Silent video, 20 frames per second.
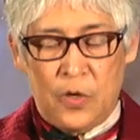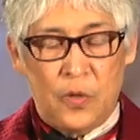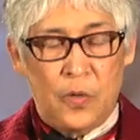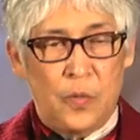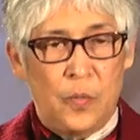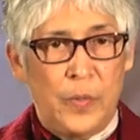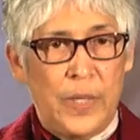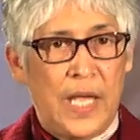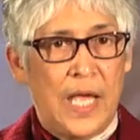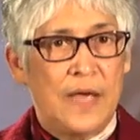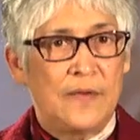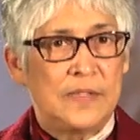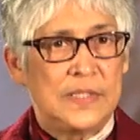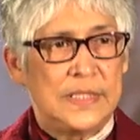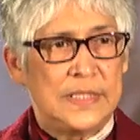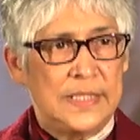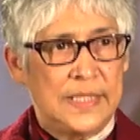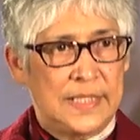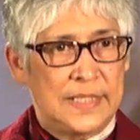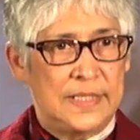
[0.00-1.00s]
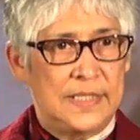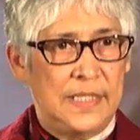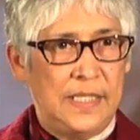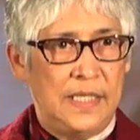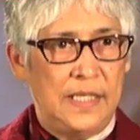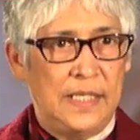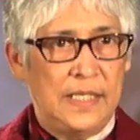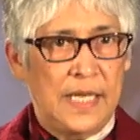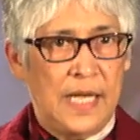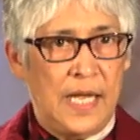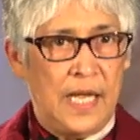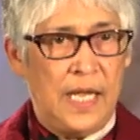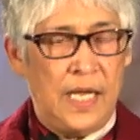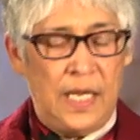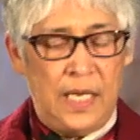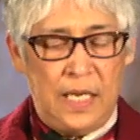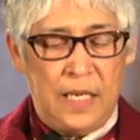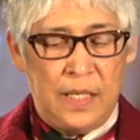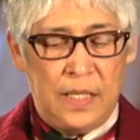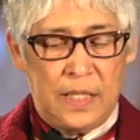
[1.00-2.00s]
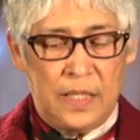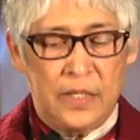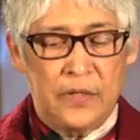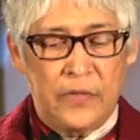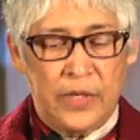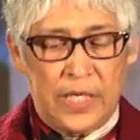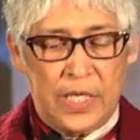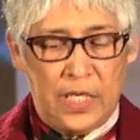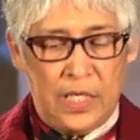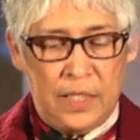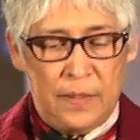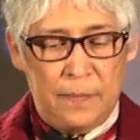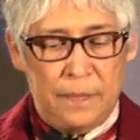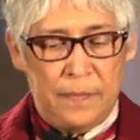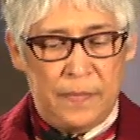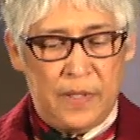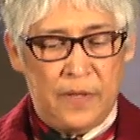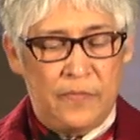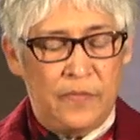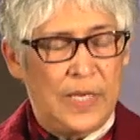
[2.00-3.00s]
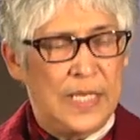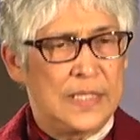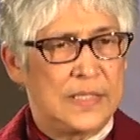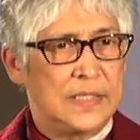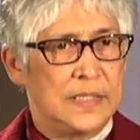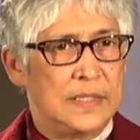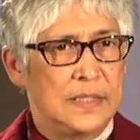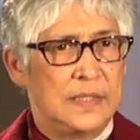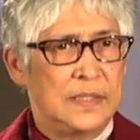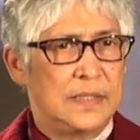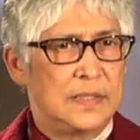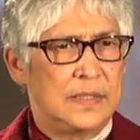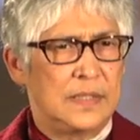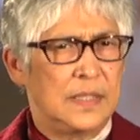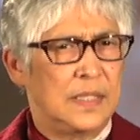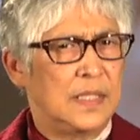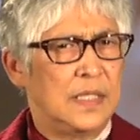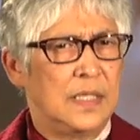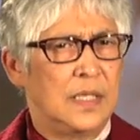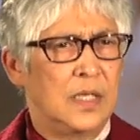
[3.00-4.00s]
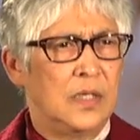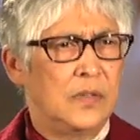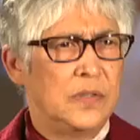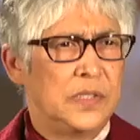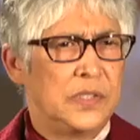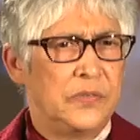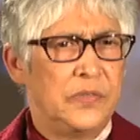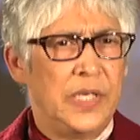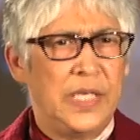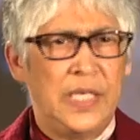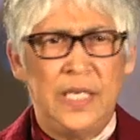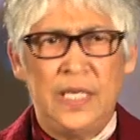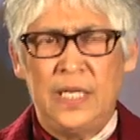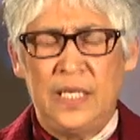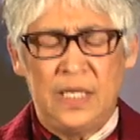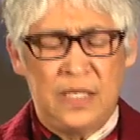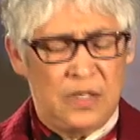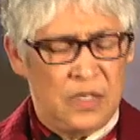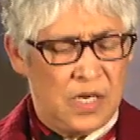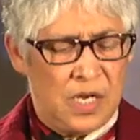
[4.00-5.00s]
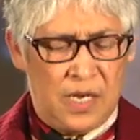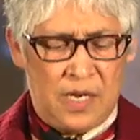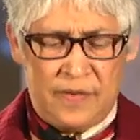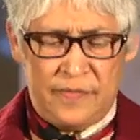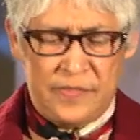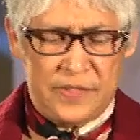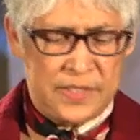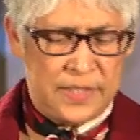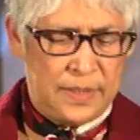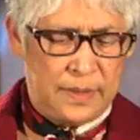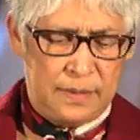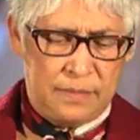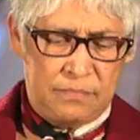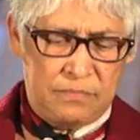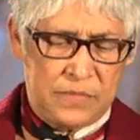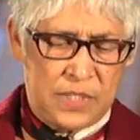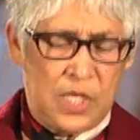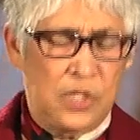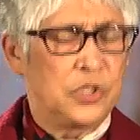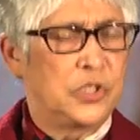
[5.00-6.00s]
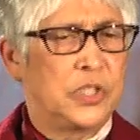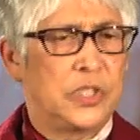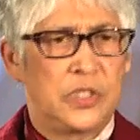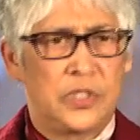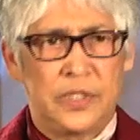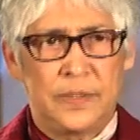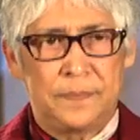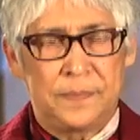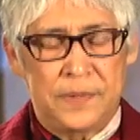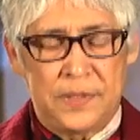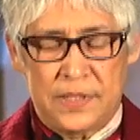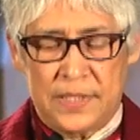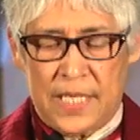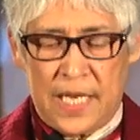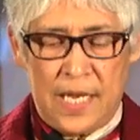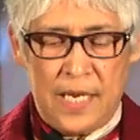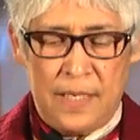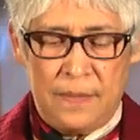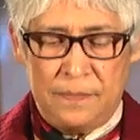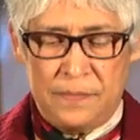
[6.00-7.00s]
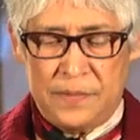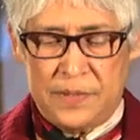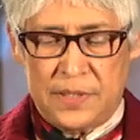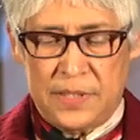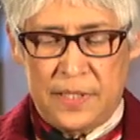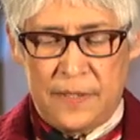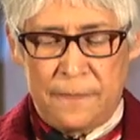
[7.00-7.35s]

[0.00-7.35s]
We have a 16-day curriculum of lessons. It includes reading, crafts, and culture trips, games,